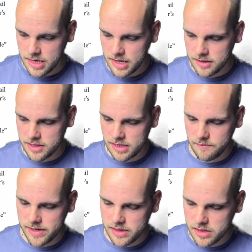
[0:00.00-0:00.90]
in a
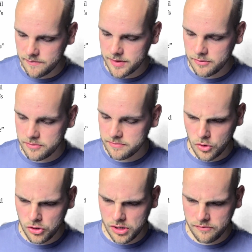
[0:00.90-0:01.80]
TV interview.
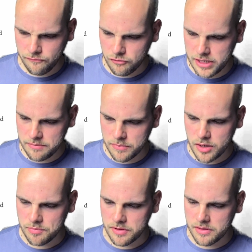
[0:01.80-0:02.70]
Unfree
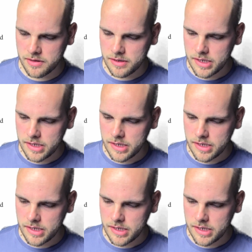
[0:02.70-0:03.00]
movement.